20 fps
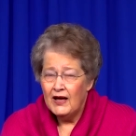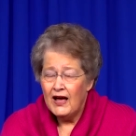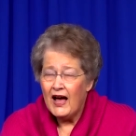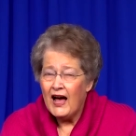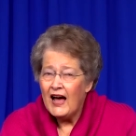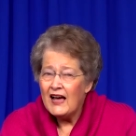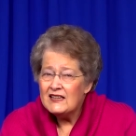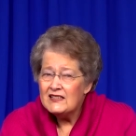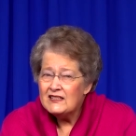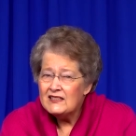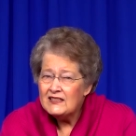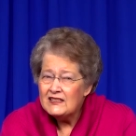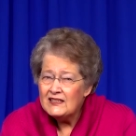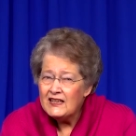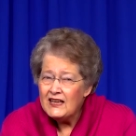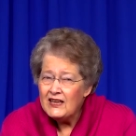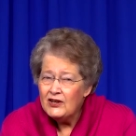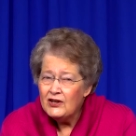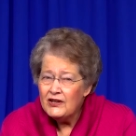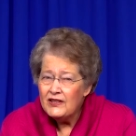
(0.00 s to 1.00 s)
I
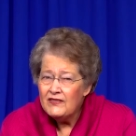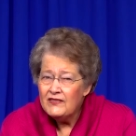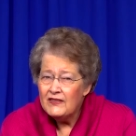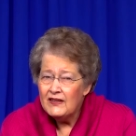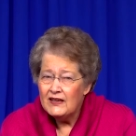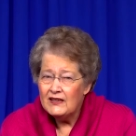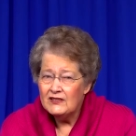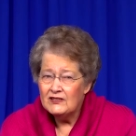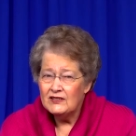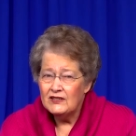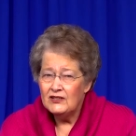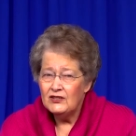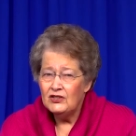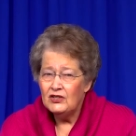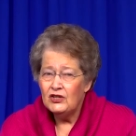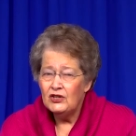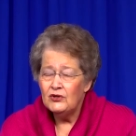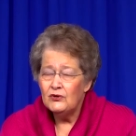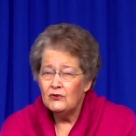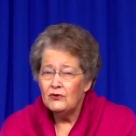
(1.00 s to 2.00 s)
see good things in
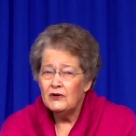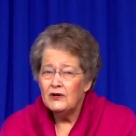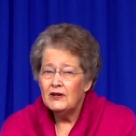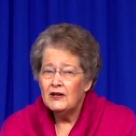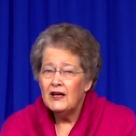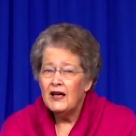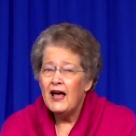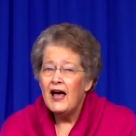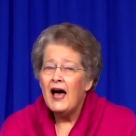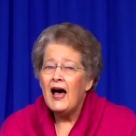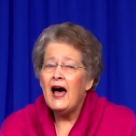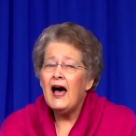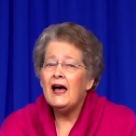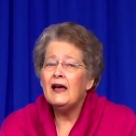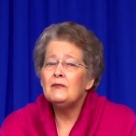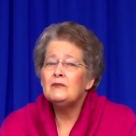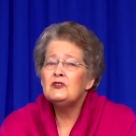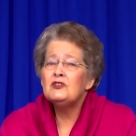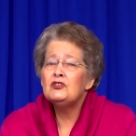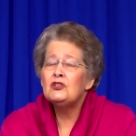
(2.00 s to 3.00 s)
you. I
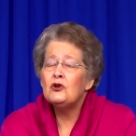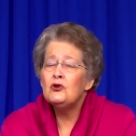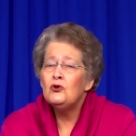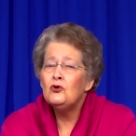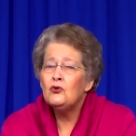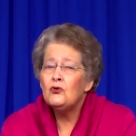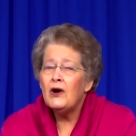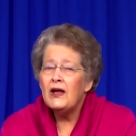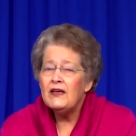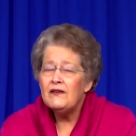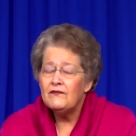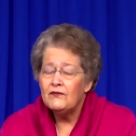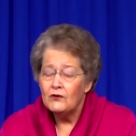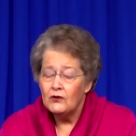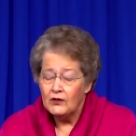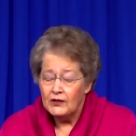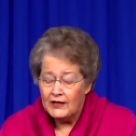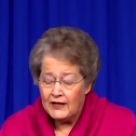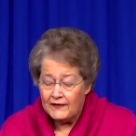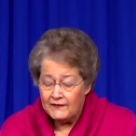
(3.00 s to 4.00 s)
am so
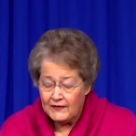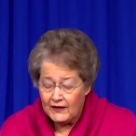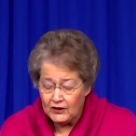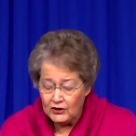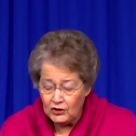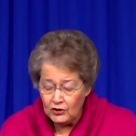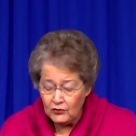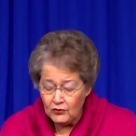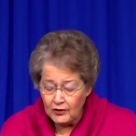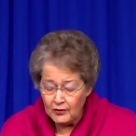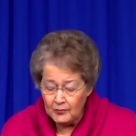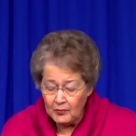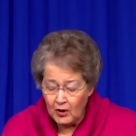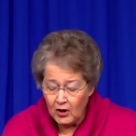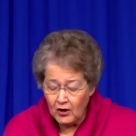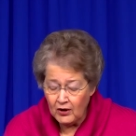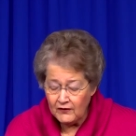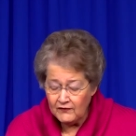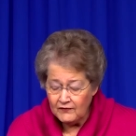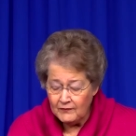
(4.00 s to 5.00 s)
grateful that you are a
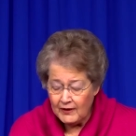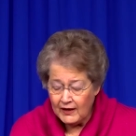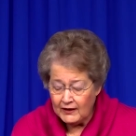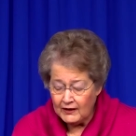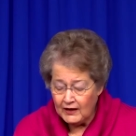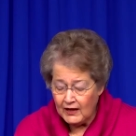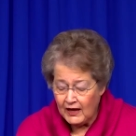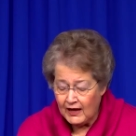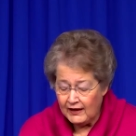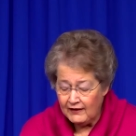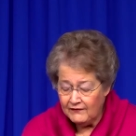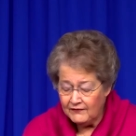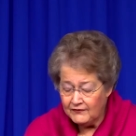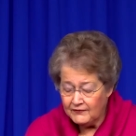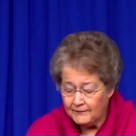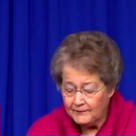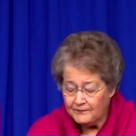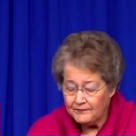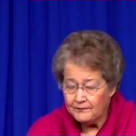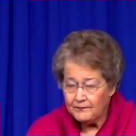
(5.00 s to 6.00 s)
part of my life.
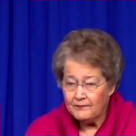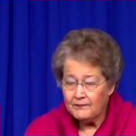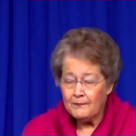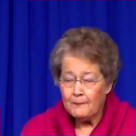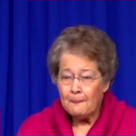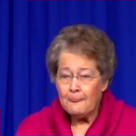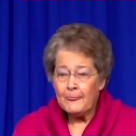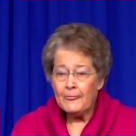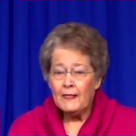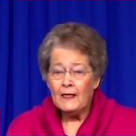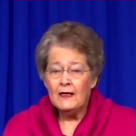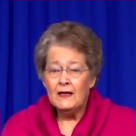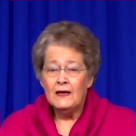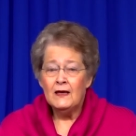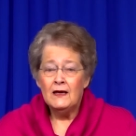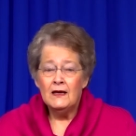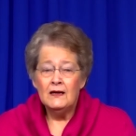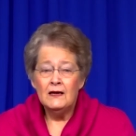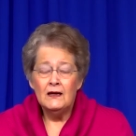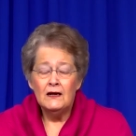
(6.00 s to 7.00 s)

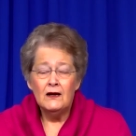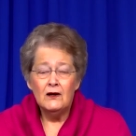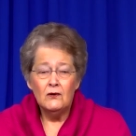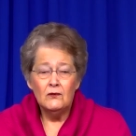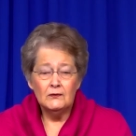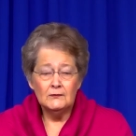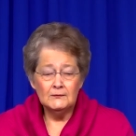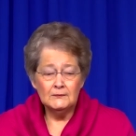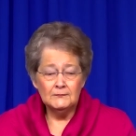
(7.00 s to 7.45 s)
You know,